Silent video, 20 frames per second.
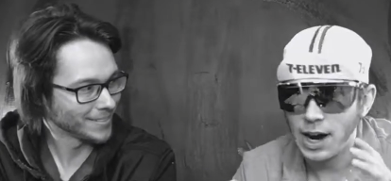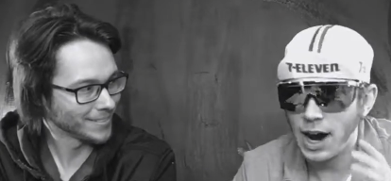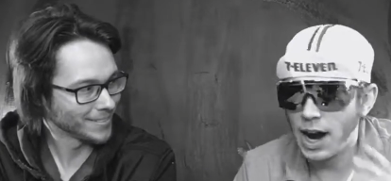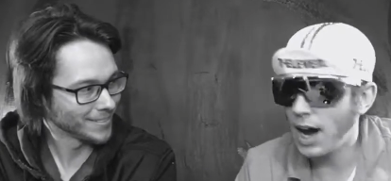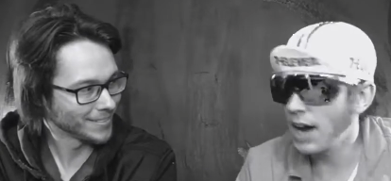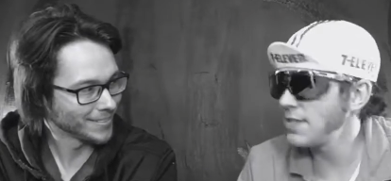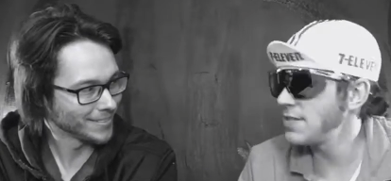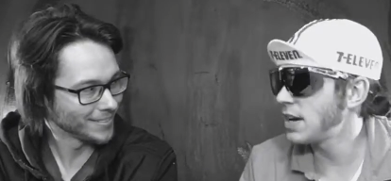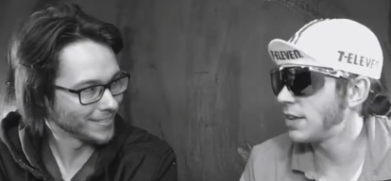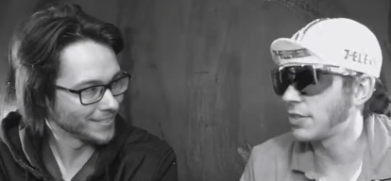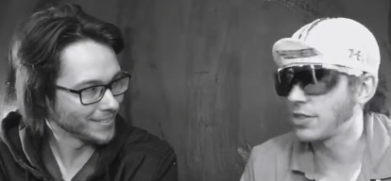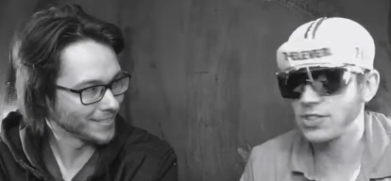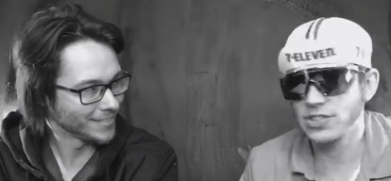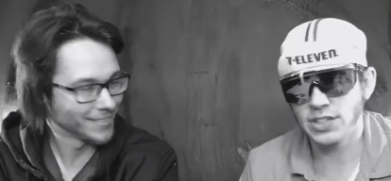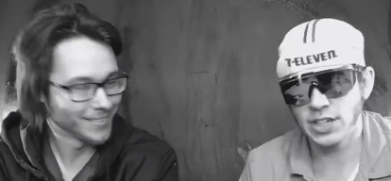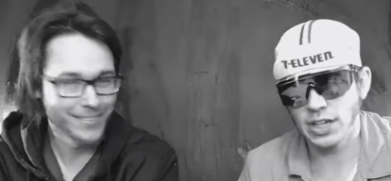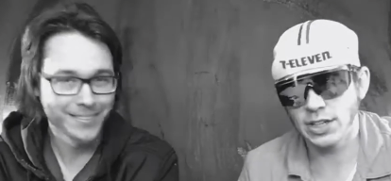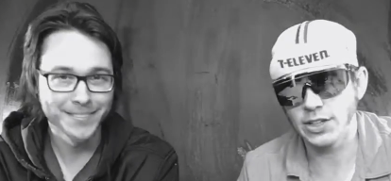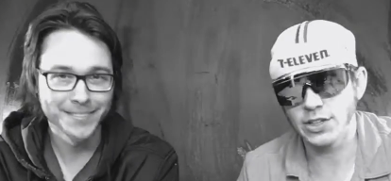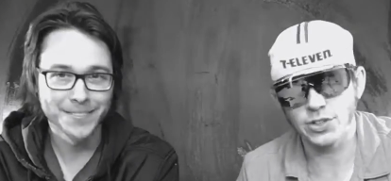Speaker 1: I've never
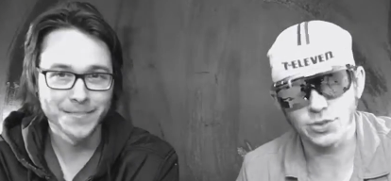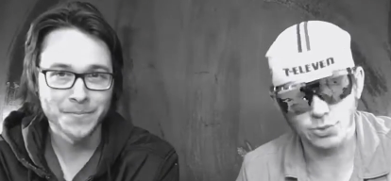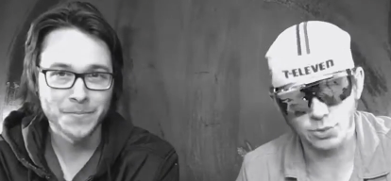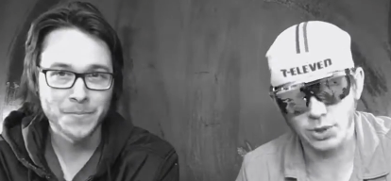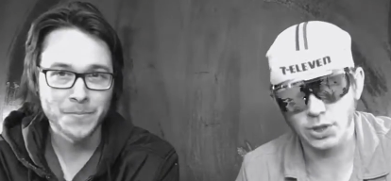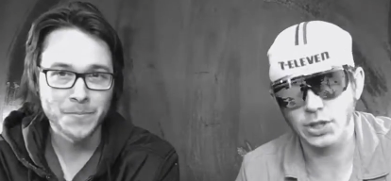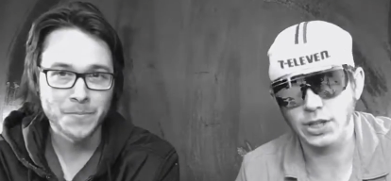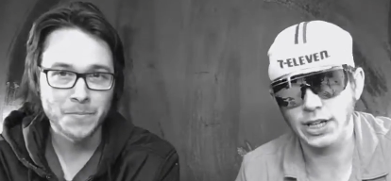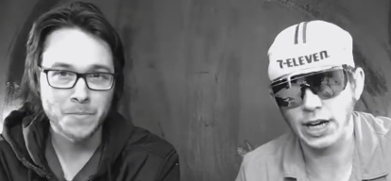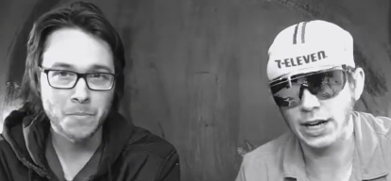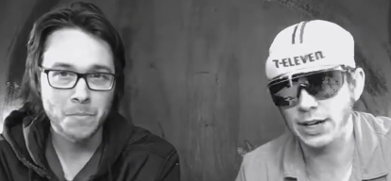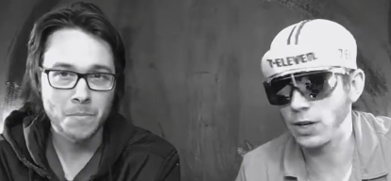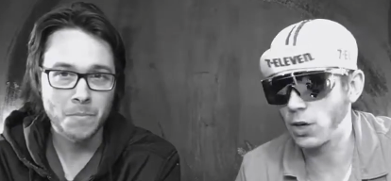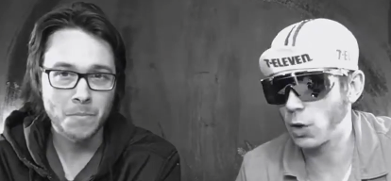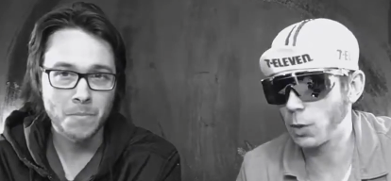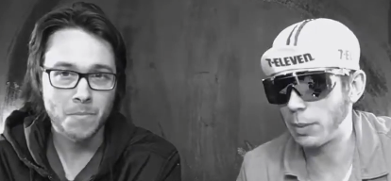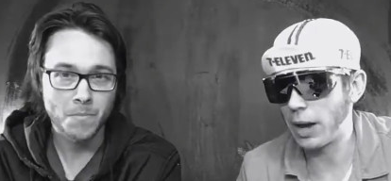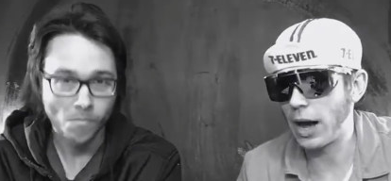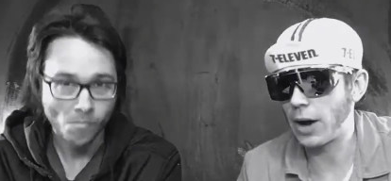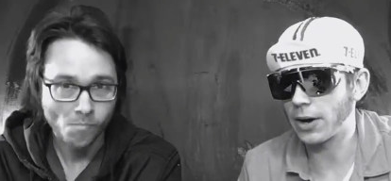seen this really. I
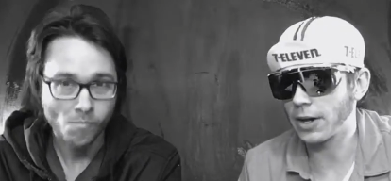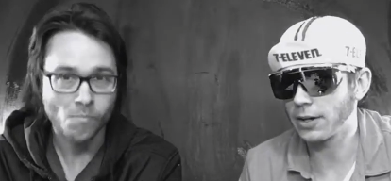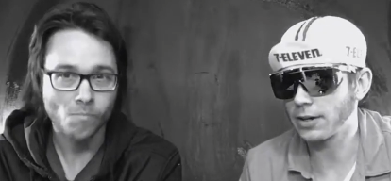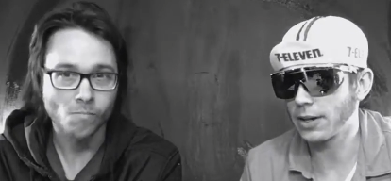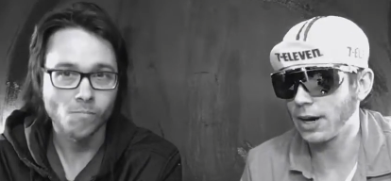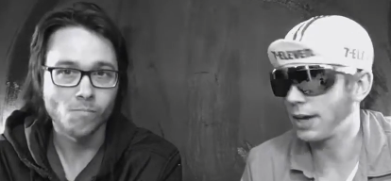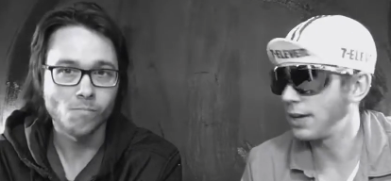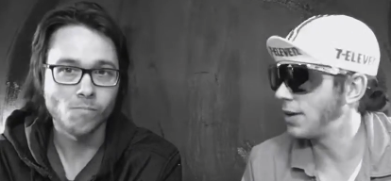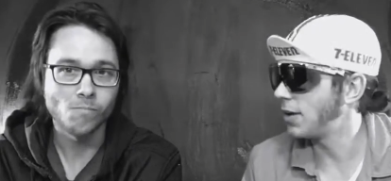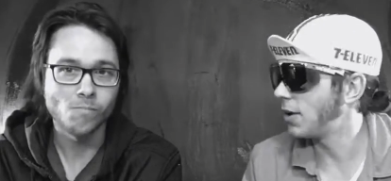know about it. I